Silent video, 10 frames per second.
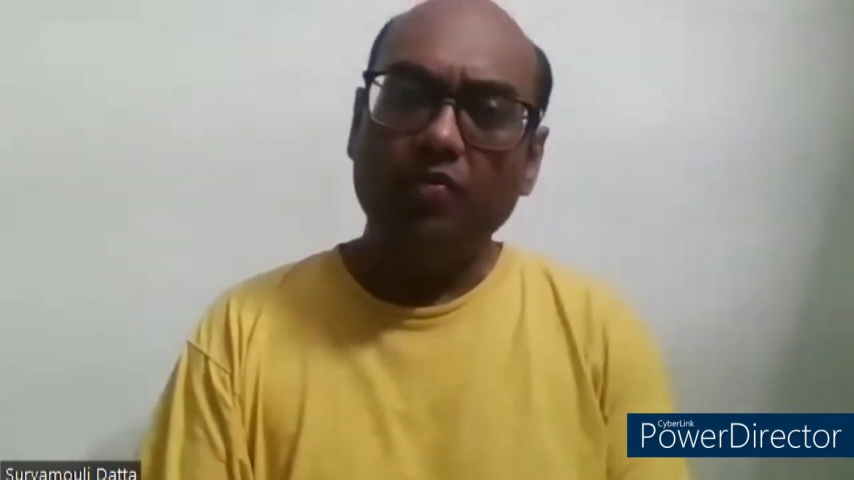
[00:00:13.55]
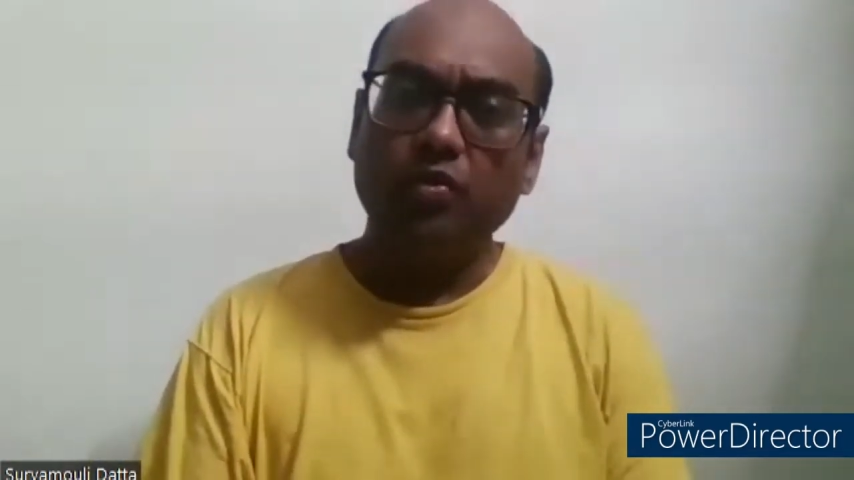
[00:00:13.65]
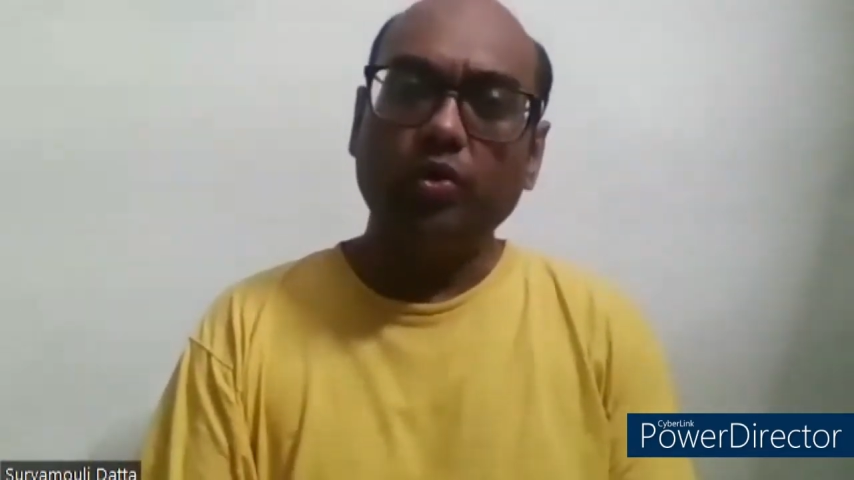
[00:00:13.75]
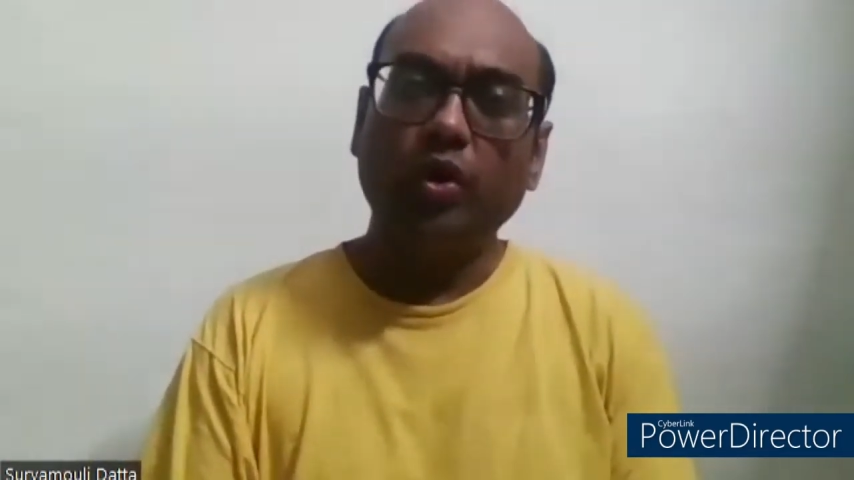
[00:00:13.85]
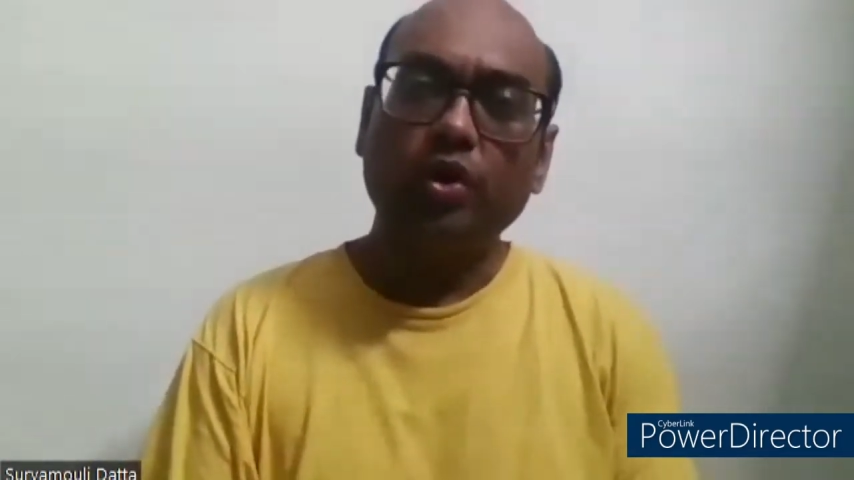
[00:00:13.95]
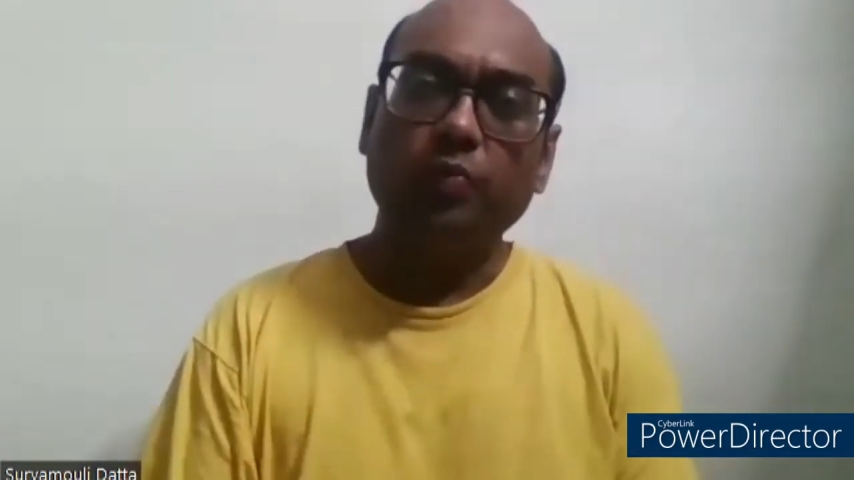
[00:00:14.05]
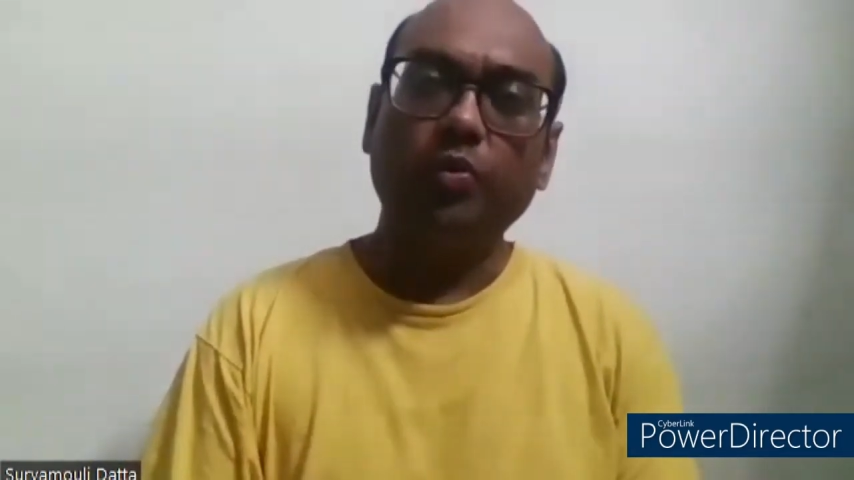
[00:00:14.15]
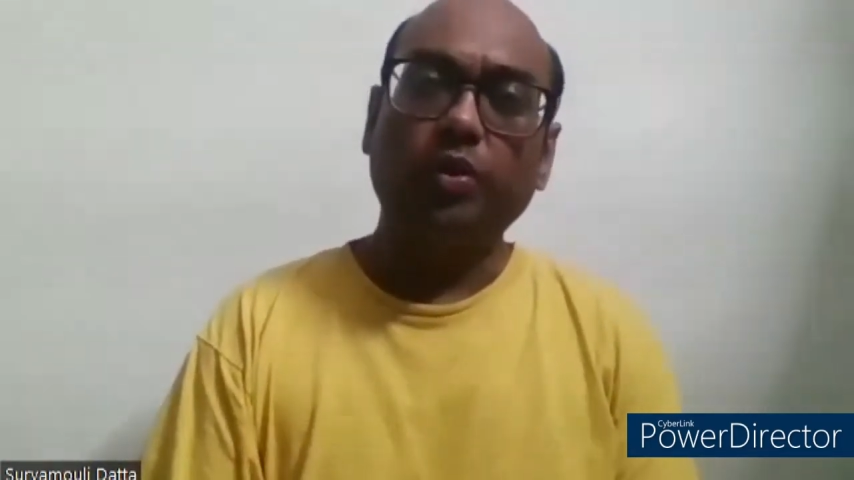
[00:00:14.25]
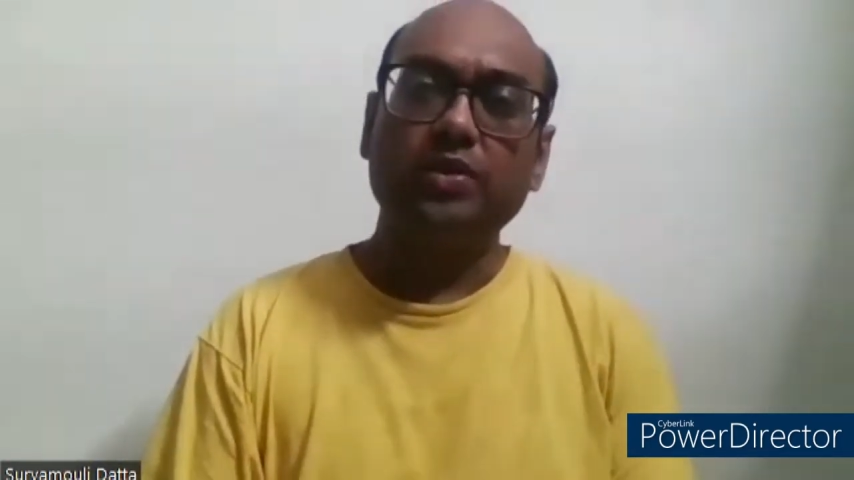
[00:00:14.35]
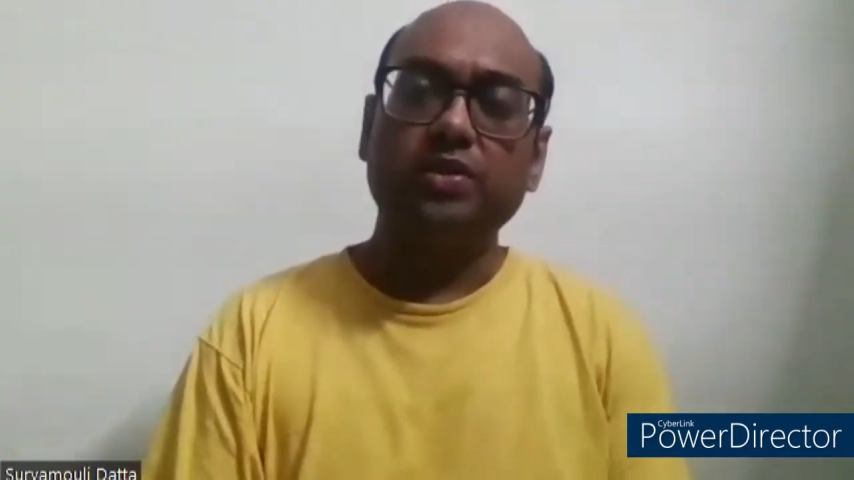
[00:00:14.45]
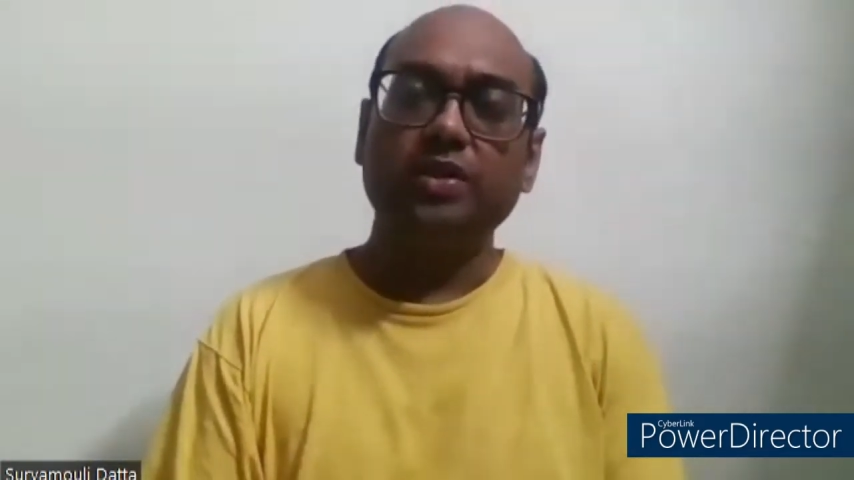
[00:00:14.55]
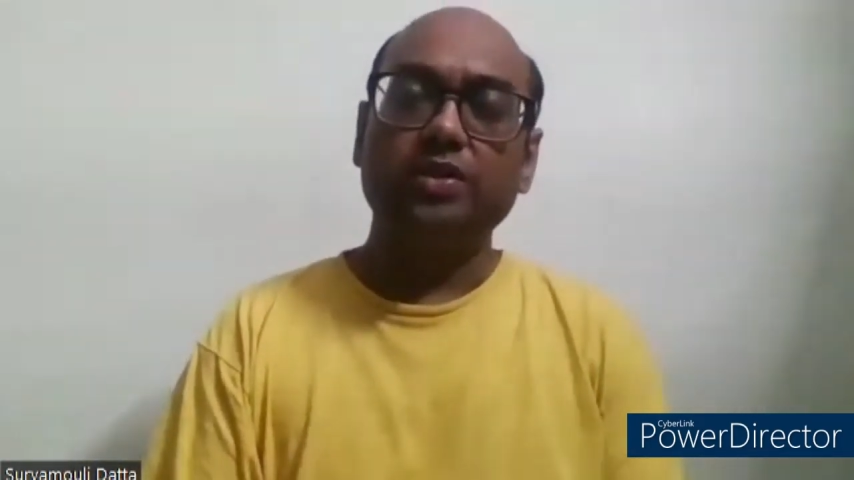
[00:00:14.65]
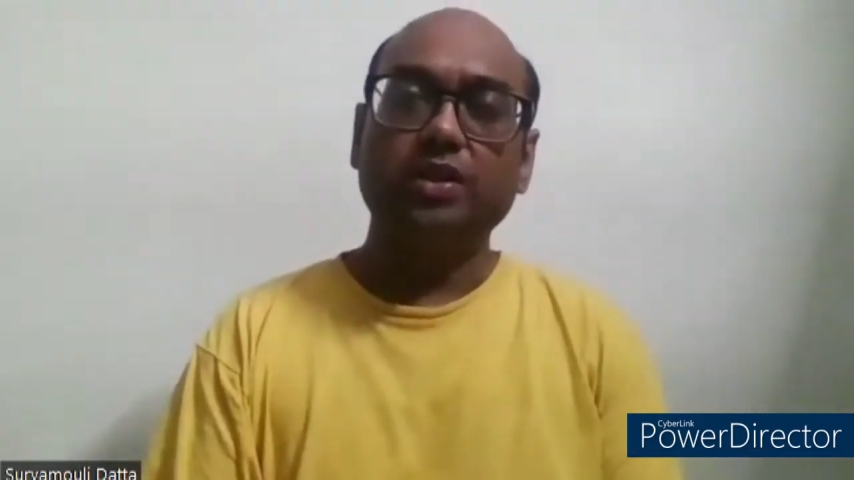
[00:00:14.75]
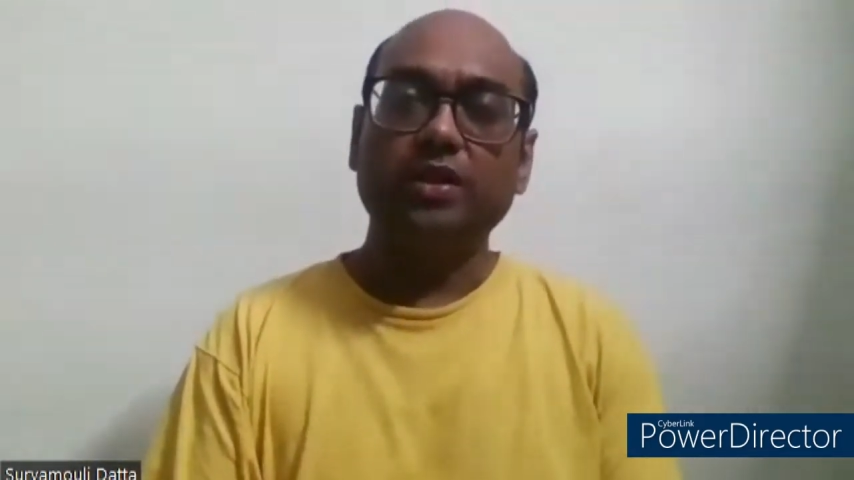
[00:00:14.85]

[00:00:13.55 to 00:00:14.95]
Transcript: you thought of procrastination